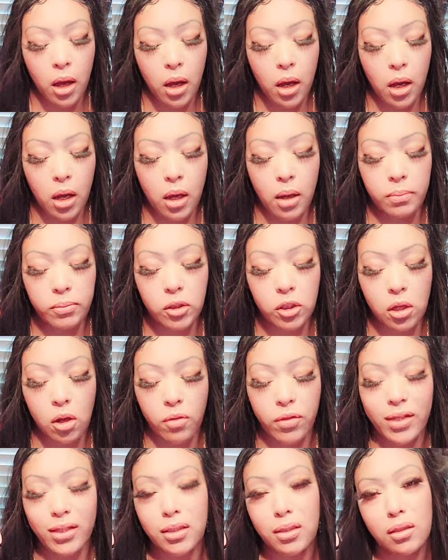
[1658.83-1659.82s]
Um, so
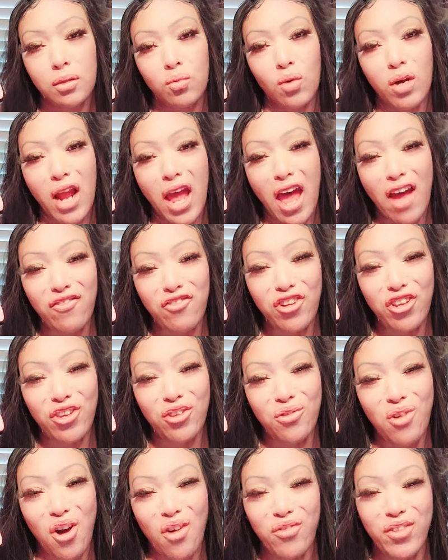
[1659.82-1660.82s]
this is what I have for
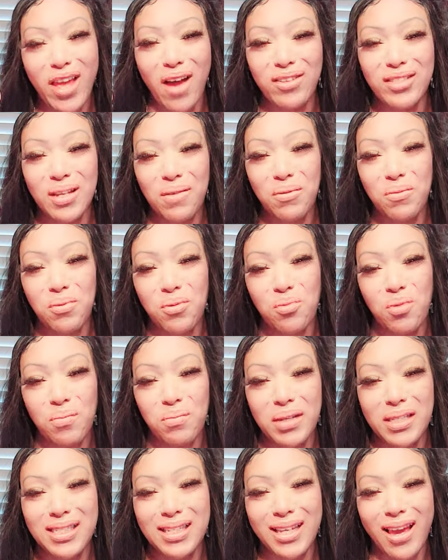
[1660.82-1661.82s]
you. Hopefully I was able to put one
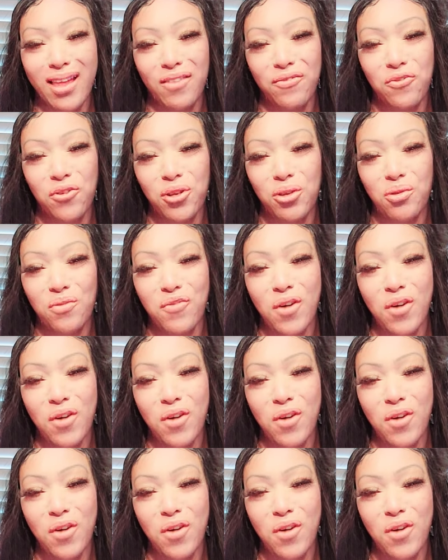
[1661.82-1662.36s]
piece together for you.